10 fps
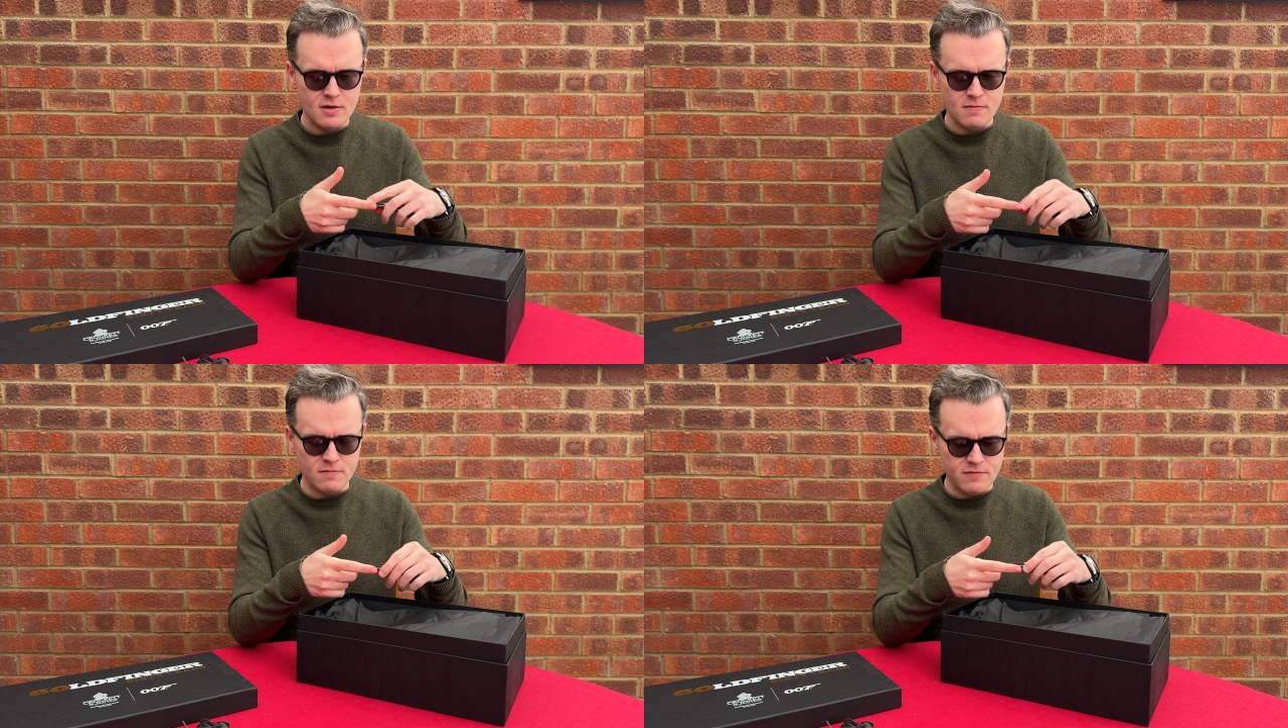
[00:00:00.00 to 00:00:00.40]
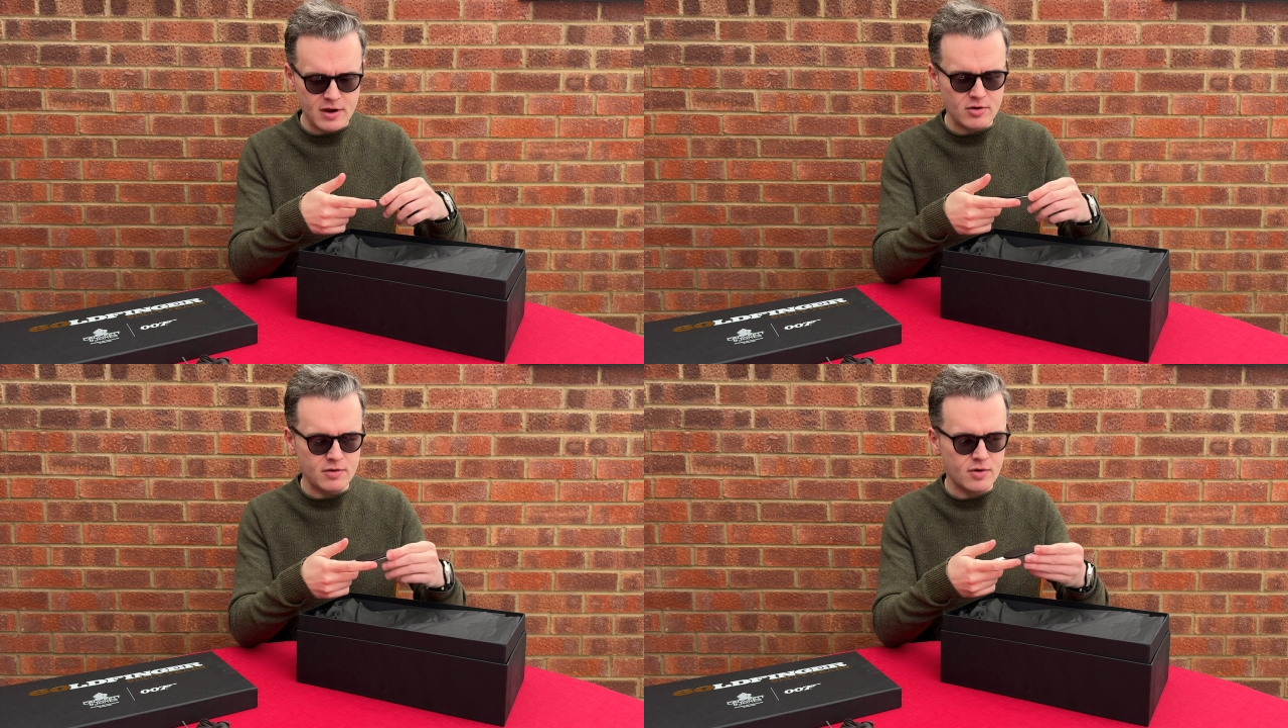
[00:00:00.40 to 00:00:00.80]

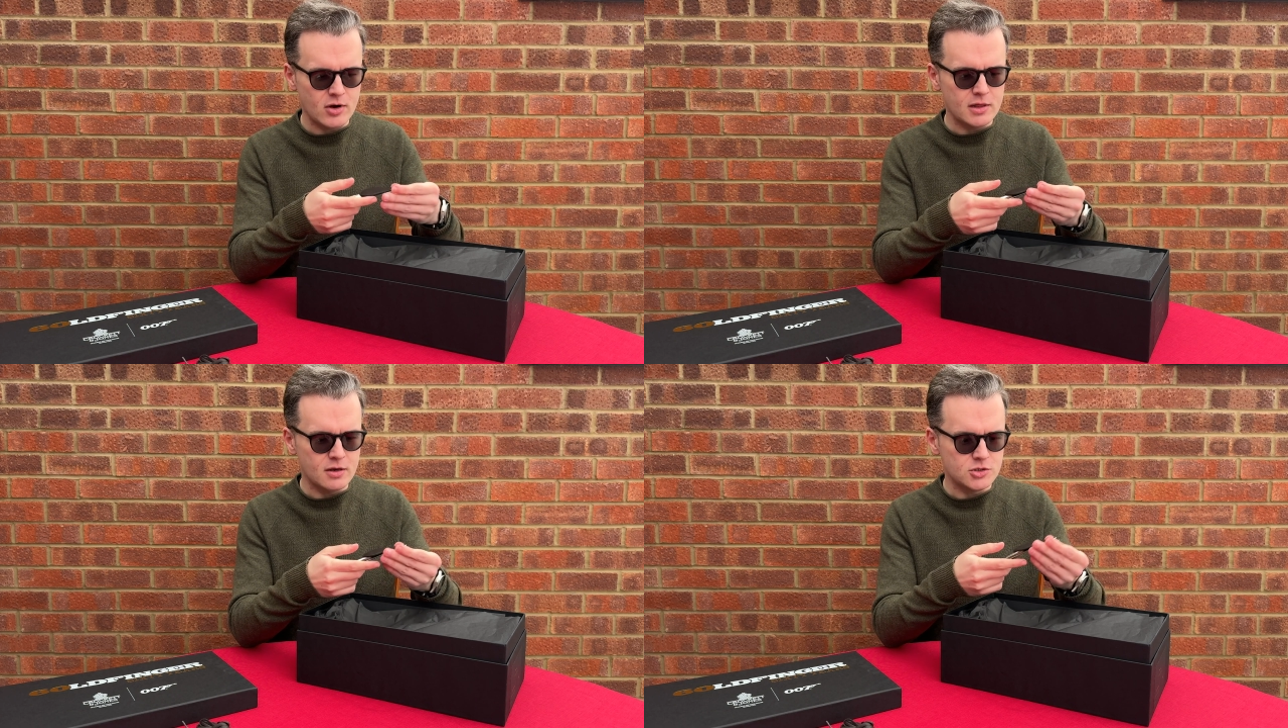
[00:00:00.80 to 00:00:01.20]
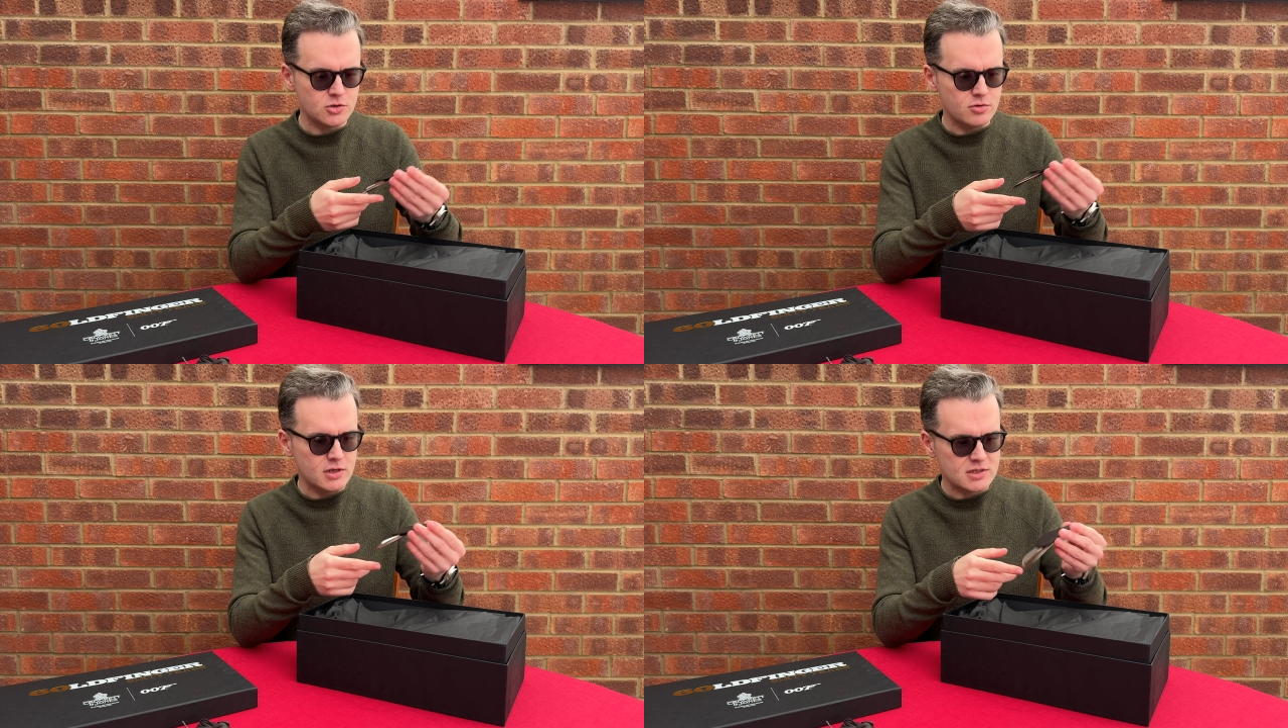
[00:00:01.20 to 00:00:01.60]
very, very
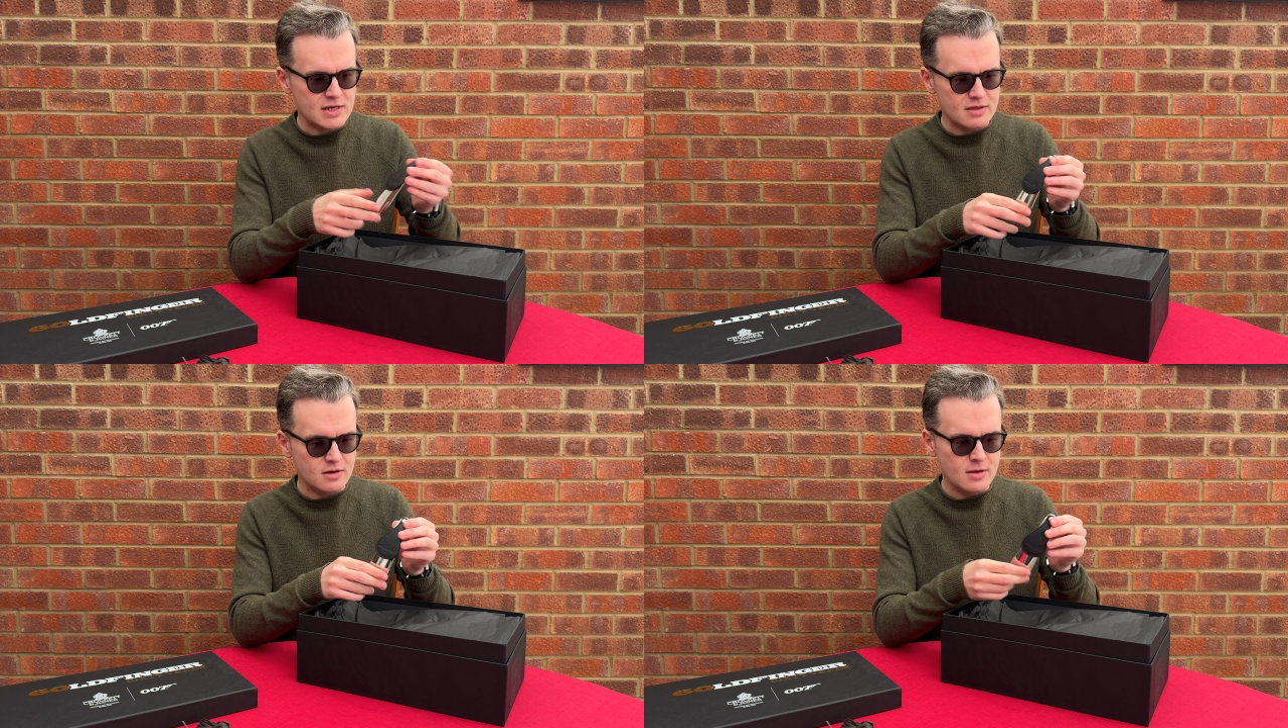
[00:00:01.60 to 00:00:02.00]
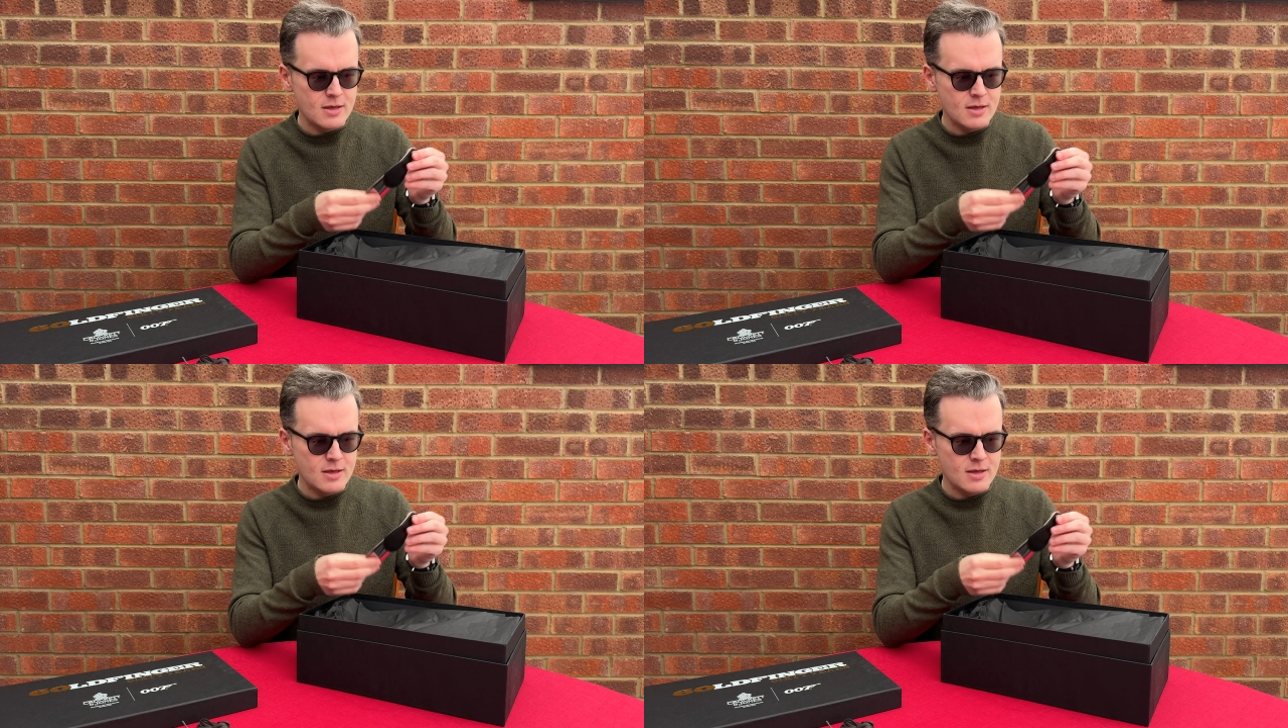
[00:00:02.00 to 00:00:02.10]
luxurious leather.